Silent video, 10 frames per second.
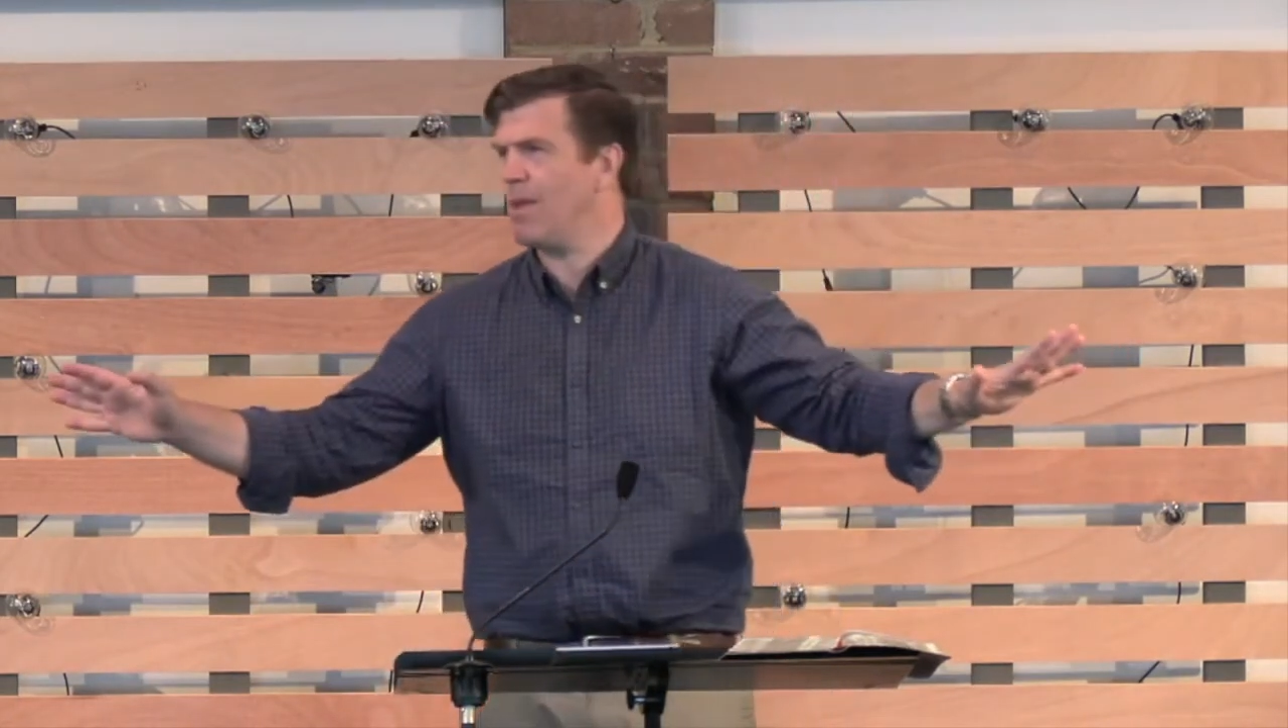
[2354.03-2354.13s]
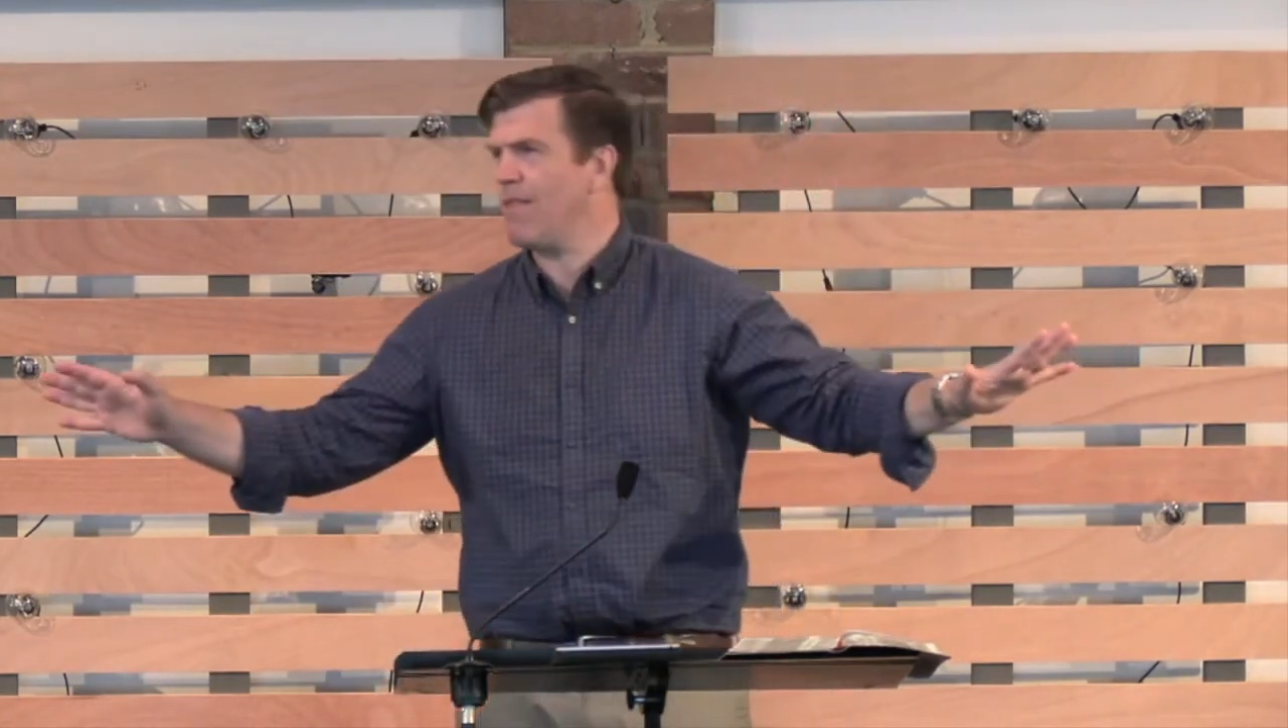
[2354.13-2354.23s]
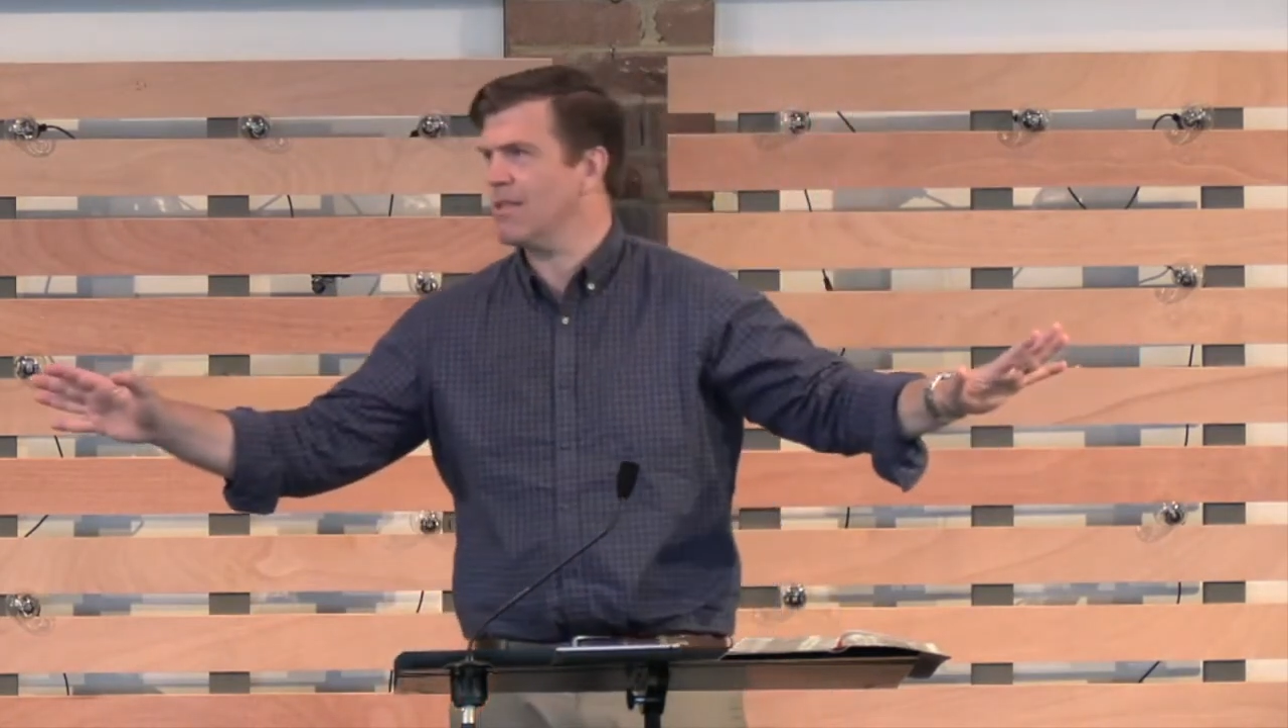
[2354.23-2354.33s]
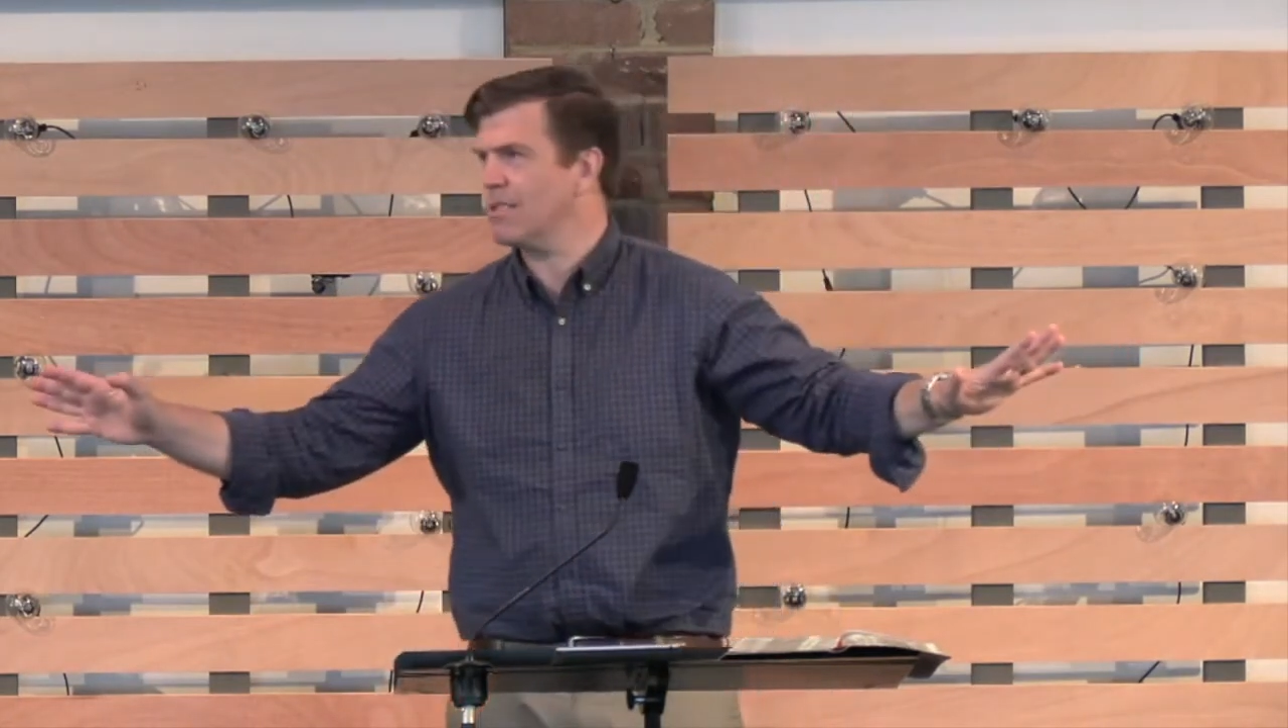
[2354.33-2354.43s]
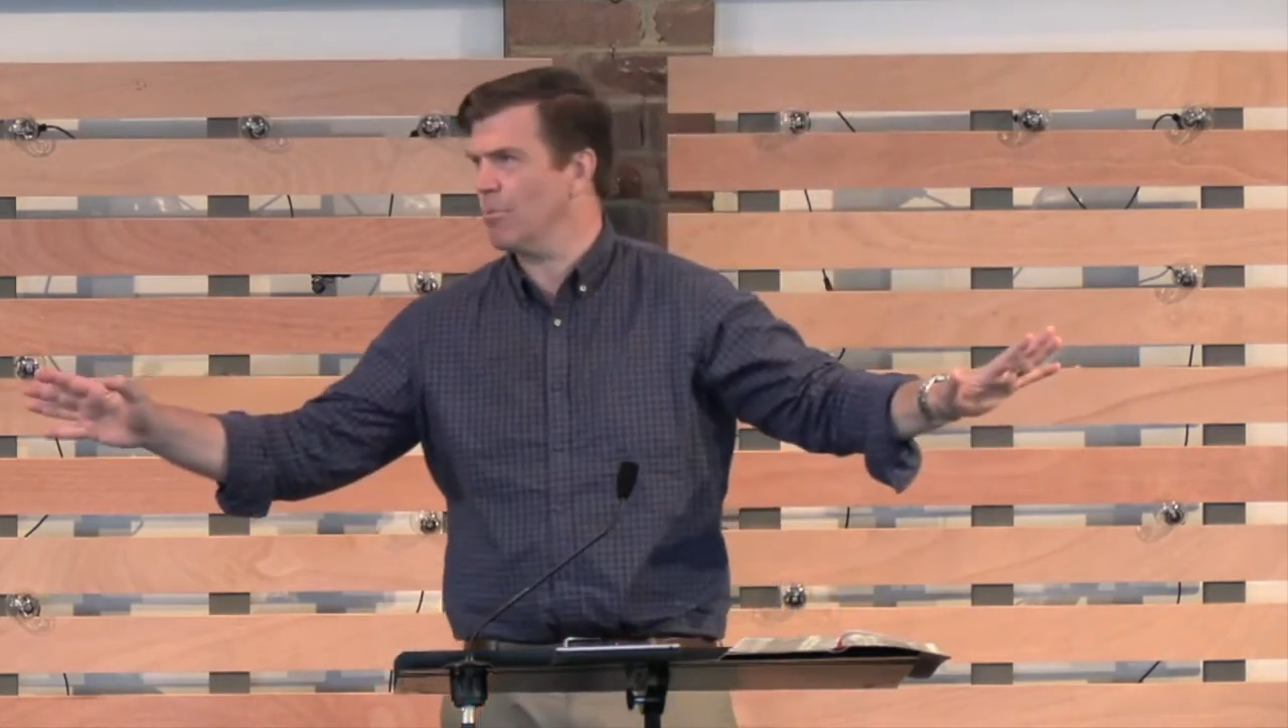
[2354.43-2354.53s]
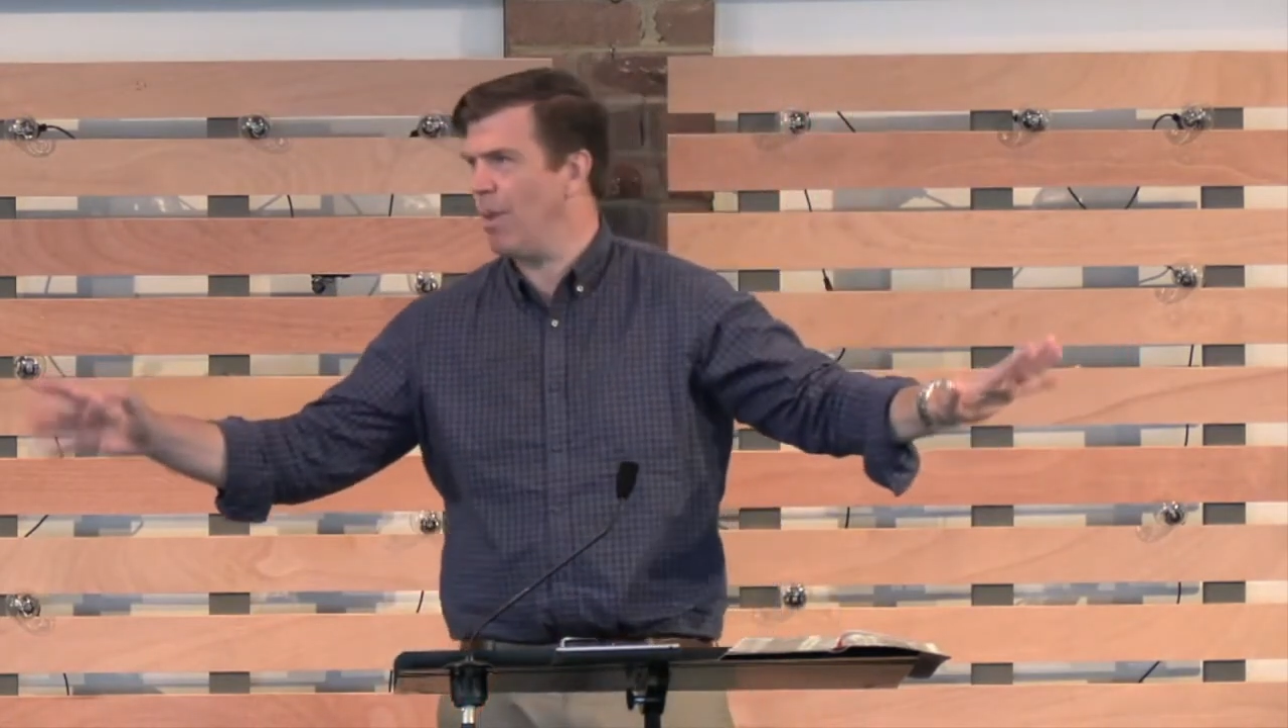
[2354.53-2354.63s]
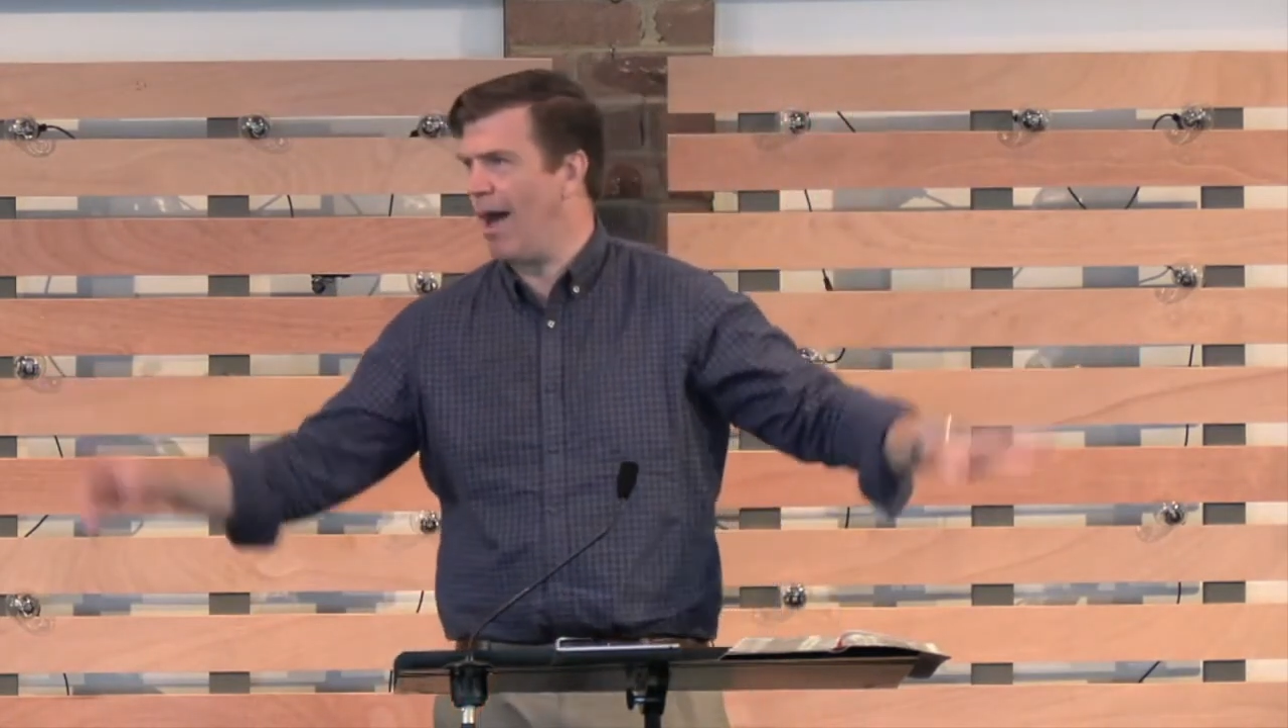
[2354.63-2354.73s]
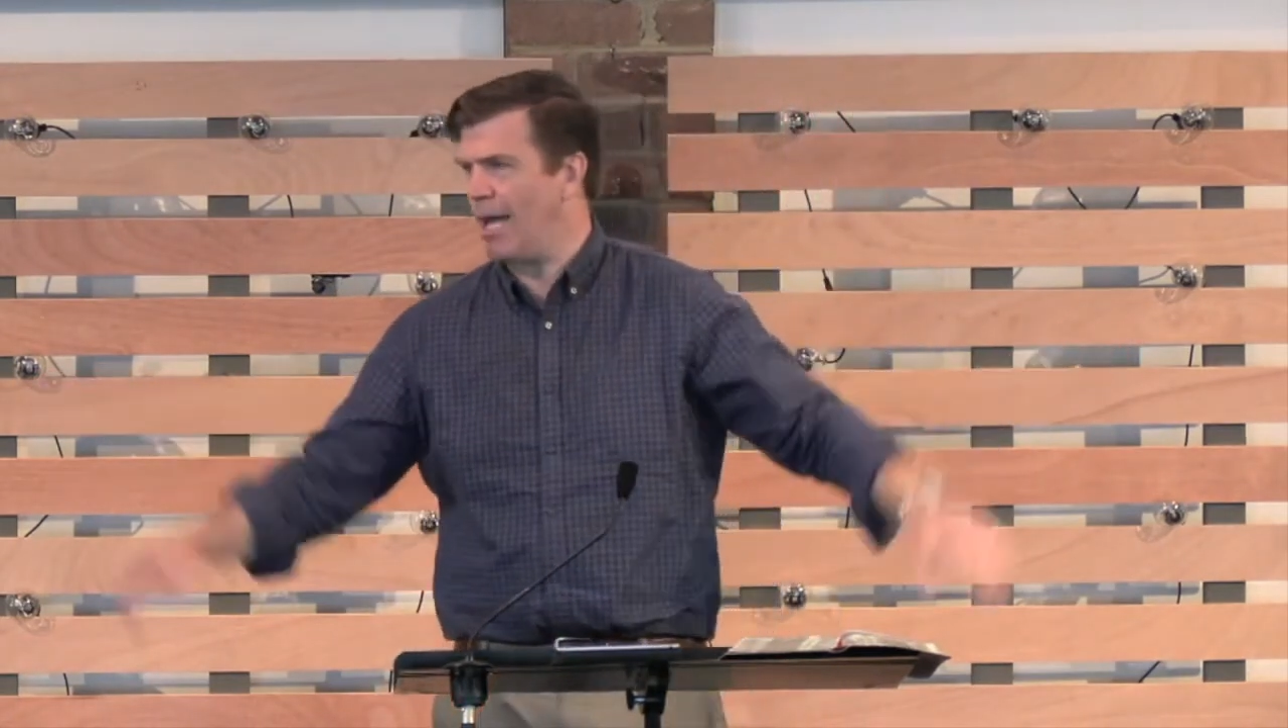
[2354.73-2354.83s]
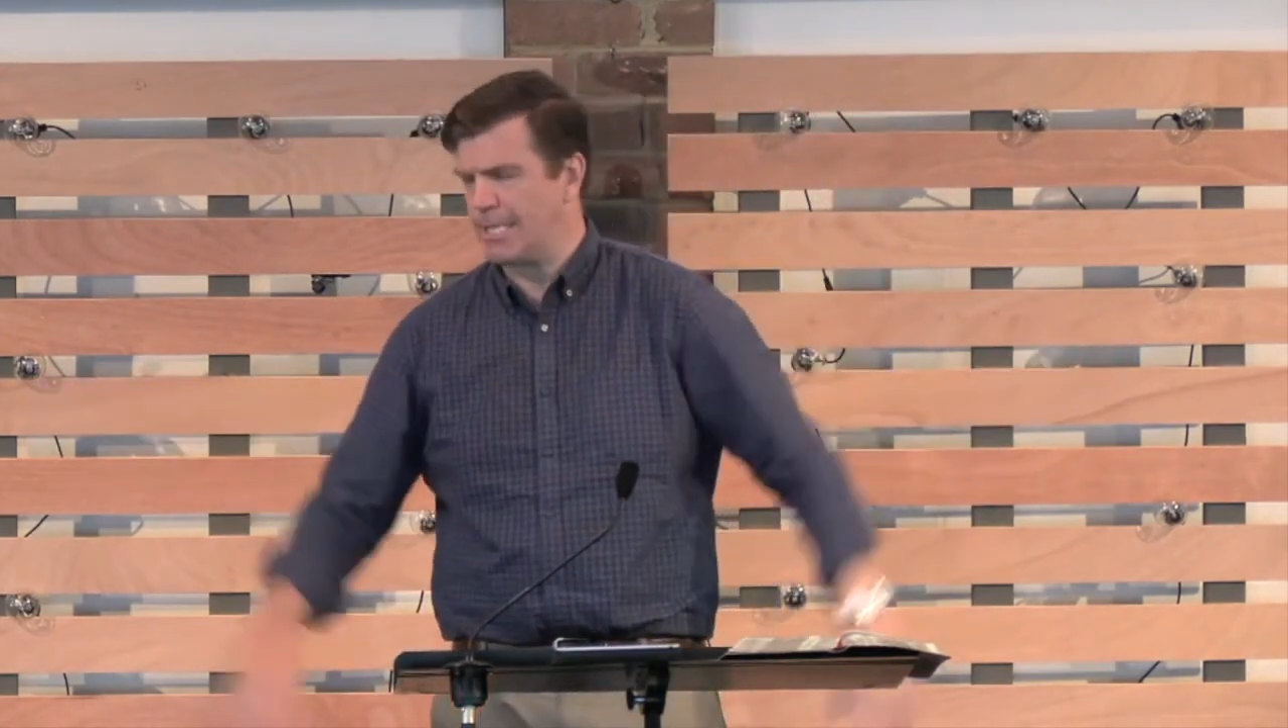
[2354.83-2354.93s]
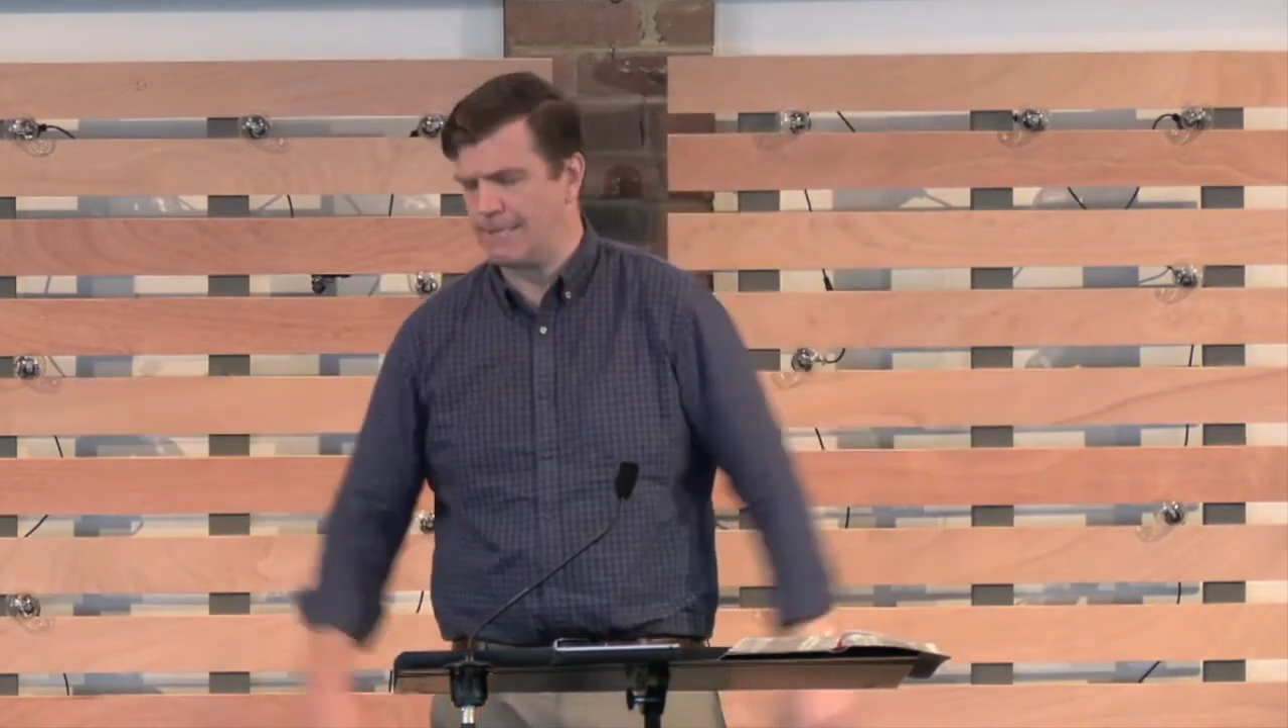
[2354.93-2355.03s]
me thence
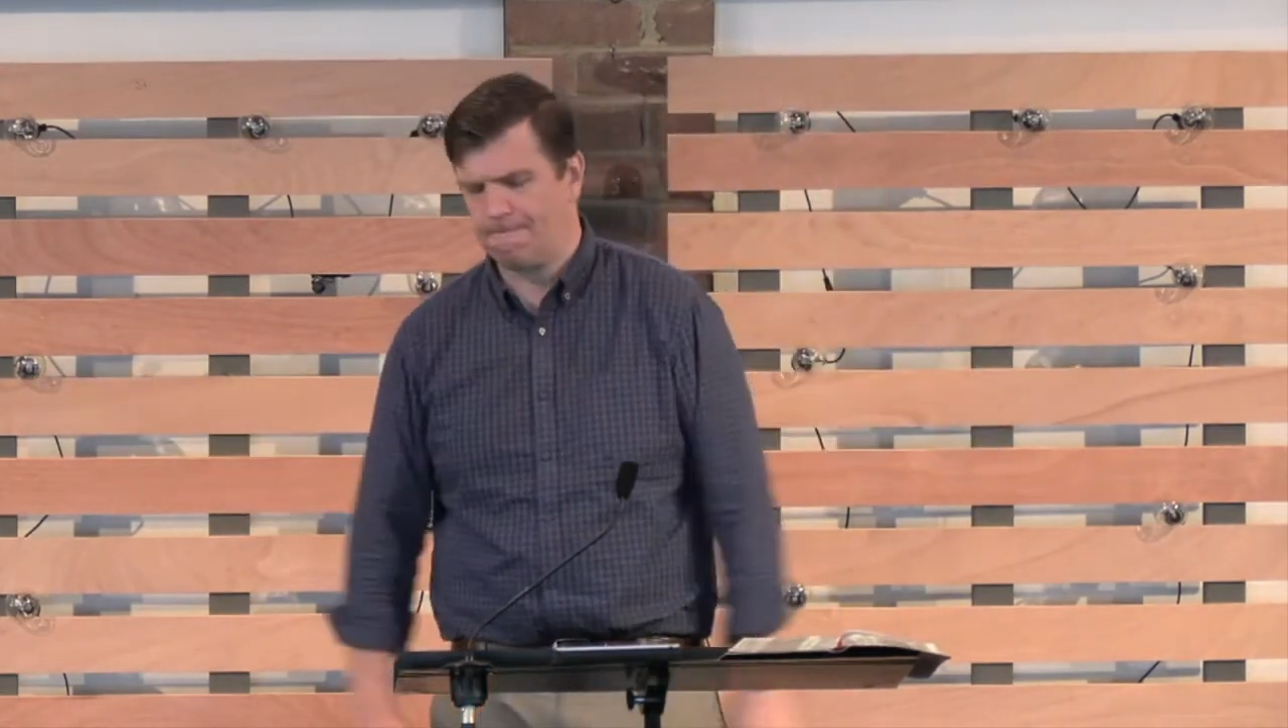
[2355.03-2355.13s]
depart.